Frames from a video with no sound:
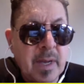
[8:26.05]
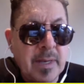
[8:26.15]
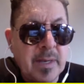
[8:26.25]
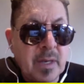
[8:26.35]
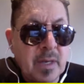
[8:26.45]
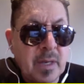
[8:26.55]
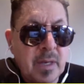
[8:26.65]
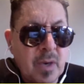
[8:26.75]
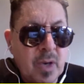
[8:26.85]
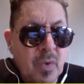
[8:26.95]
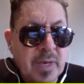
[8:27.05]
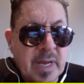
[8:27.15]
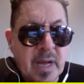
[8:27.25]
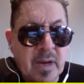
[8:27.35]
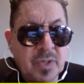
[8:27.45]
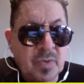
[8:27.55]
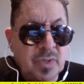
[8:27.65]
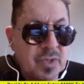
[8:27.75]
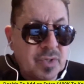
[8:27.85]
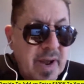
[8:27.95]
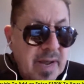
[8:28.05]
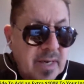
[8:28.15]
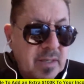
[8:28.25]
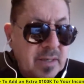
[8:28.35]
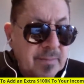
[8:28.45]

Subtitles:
and knowing how to attract